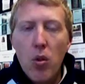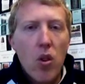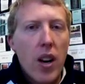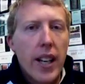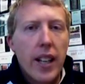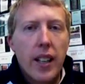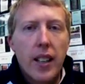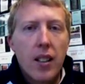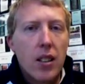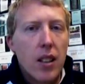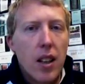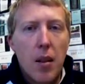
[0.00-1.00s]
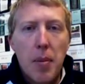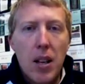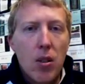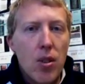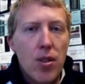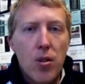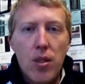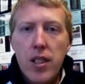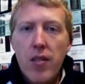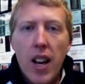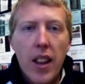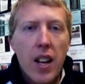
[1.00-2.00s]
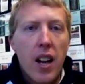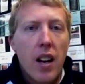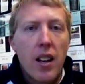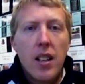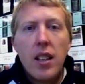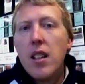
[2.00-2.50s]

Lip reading: are writing about all sorts of other